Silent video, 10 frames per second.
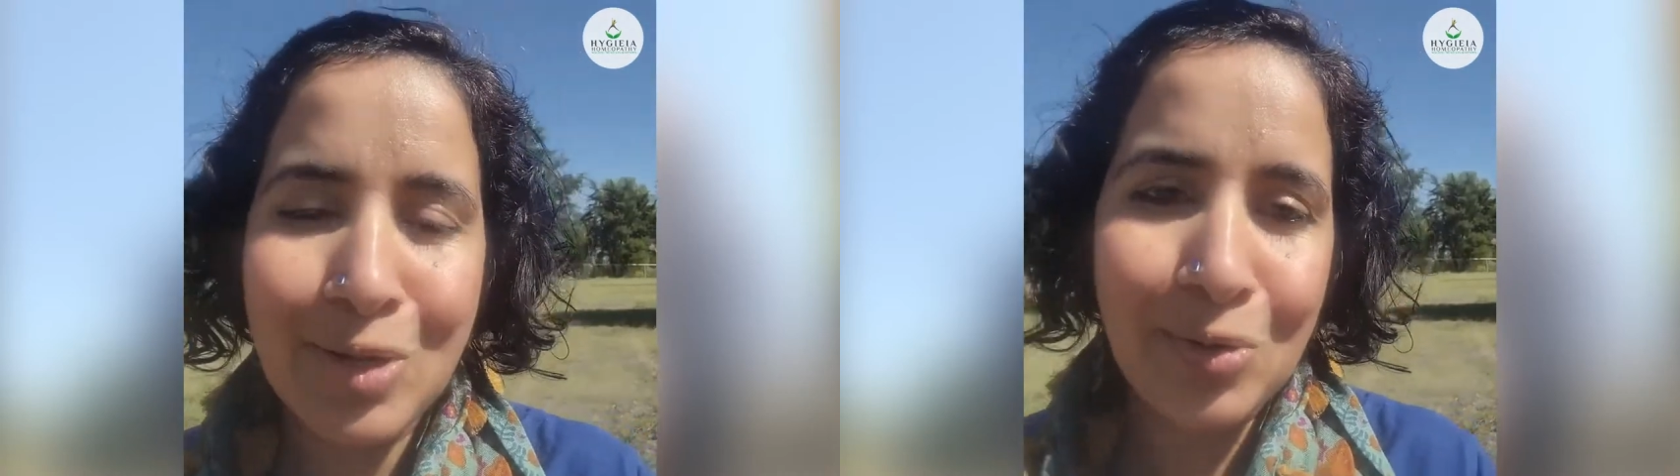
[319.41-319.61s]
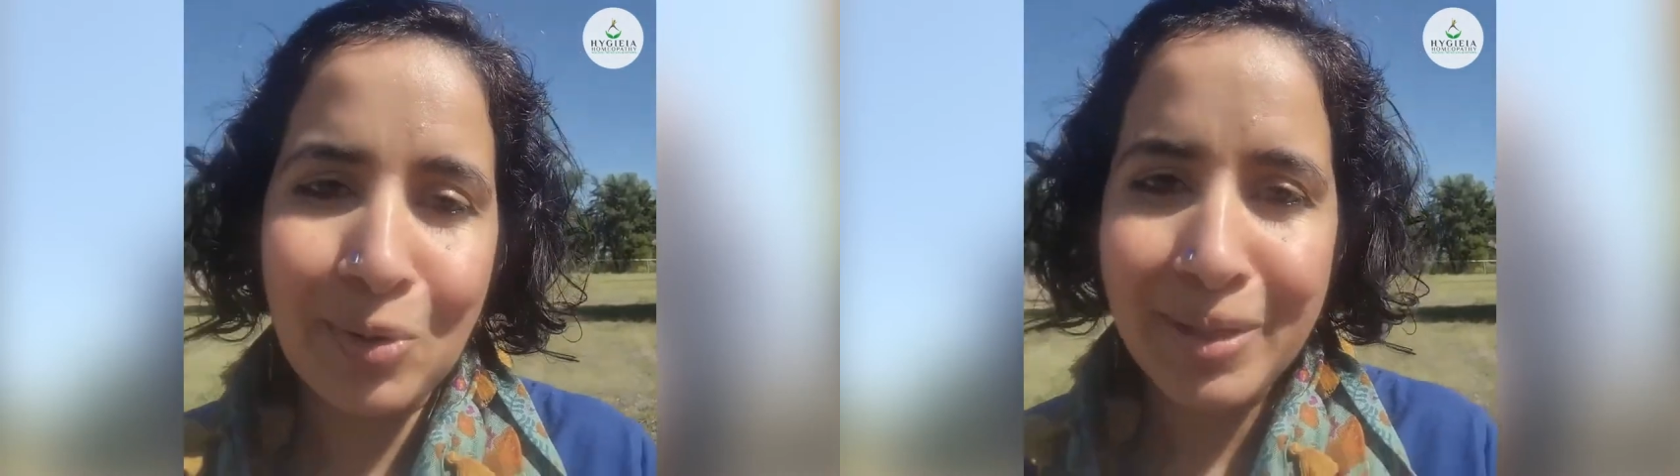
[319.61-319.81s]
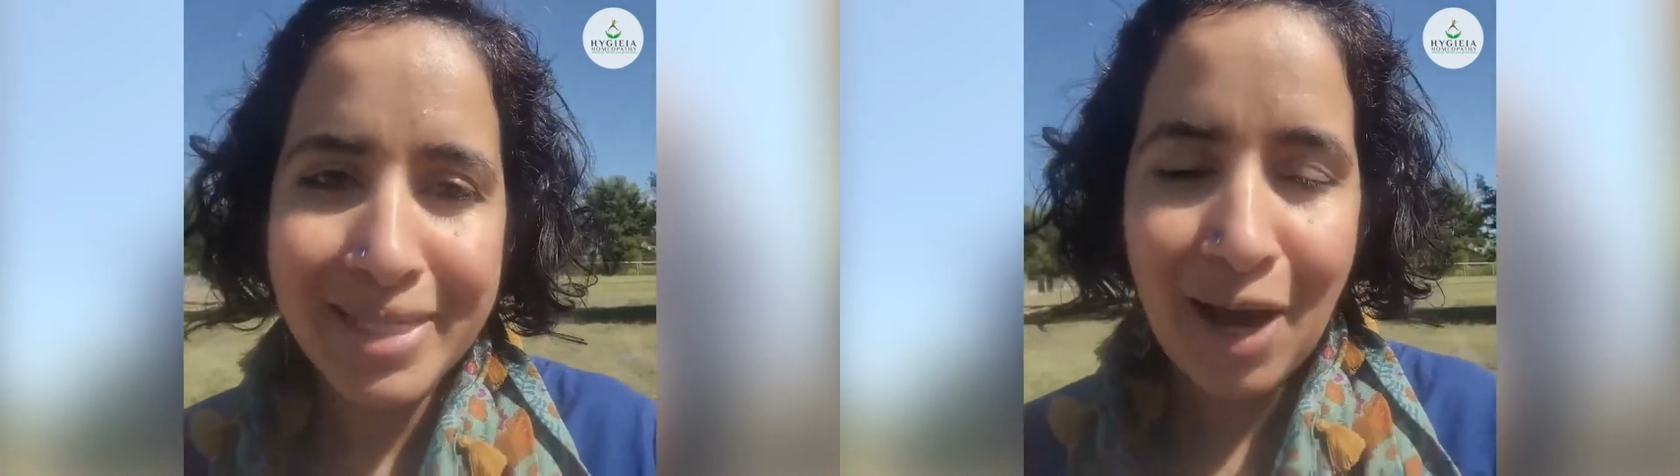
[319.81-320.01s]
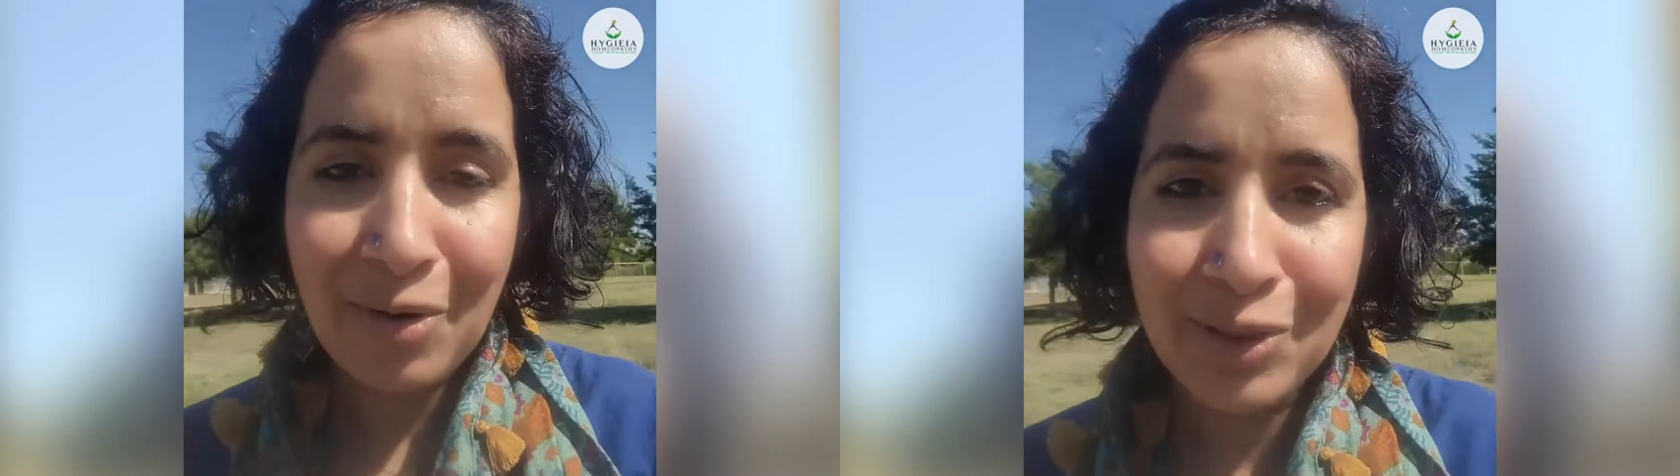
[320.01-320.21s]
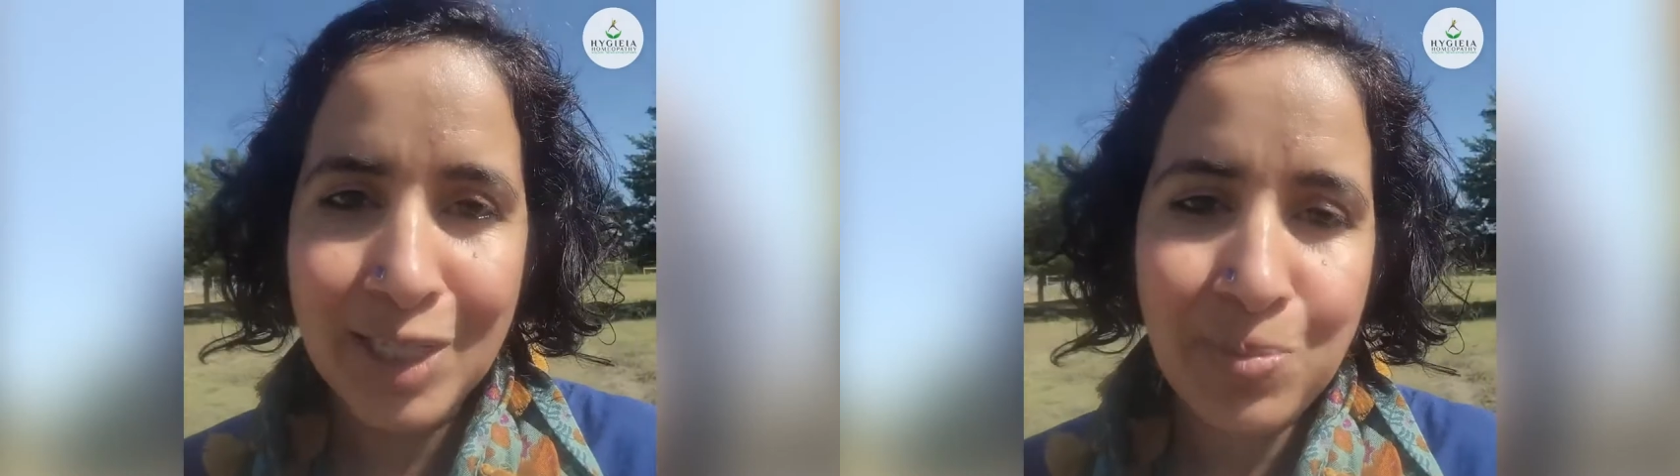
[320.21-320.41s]
you don't miss
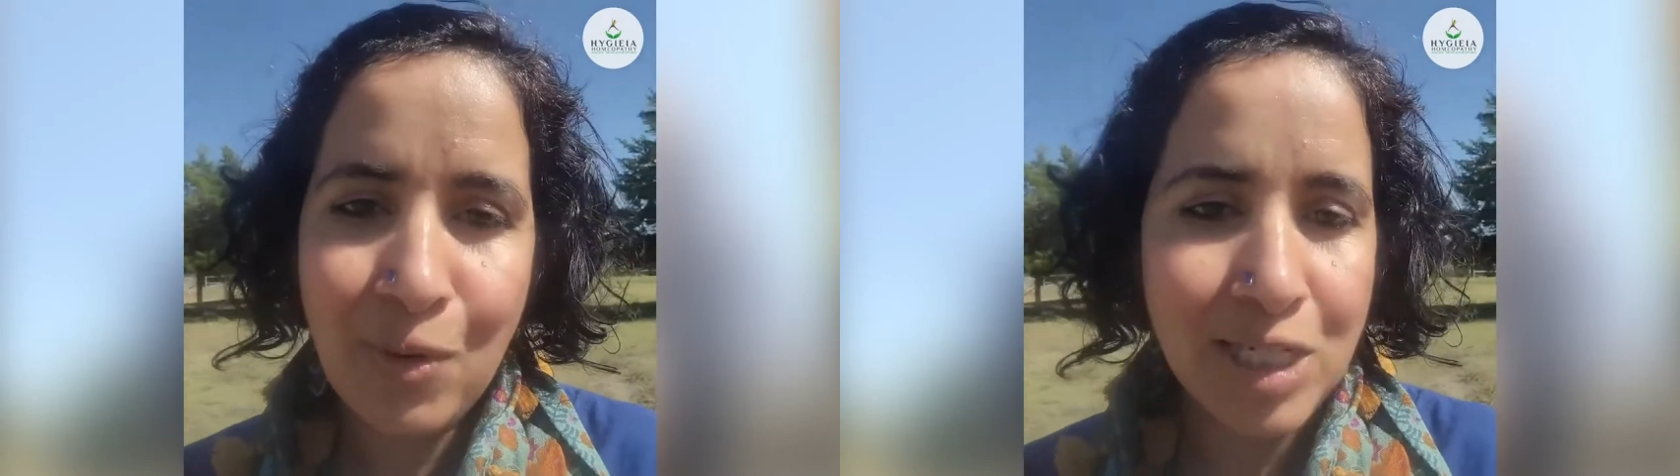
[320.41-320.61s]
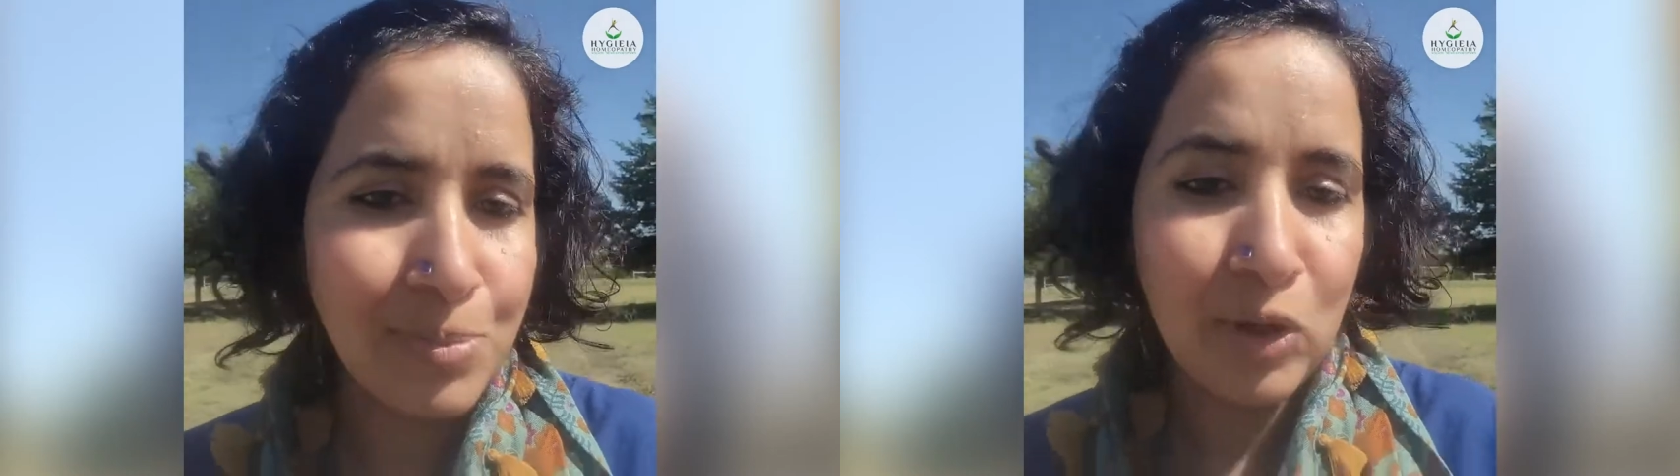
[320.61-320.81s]
out on the spots,